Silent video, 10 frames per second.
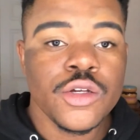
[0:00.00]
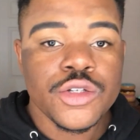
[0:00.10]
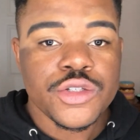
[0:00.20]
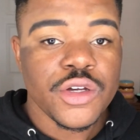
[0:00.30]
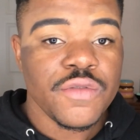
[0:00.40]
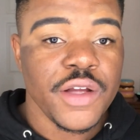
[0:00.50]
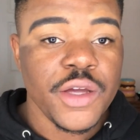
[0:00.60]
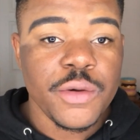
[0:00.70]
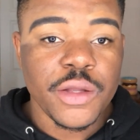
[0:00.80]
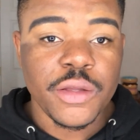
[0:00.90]
So very
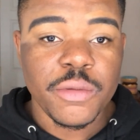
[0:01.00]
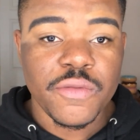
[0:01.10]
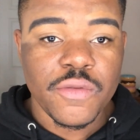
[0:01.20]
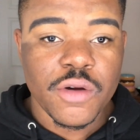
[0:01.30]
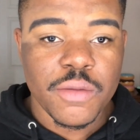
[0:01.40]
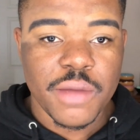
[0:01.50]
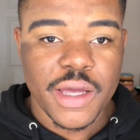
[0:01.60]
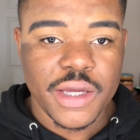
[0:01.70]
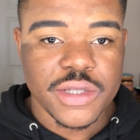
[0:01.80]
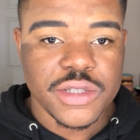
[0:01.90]
quickly before
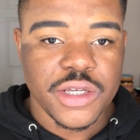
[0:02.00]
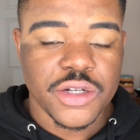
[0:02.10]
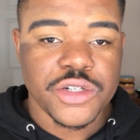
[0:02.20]
my concealer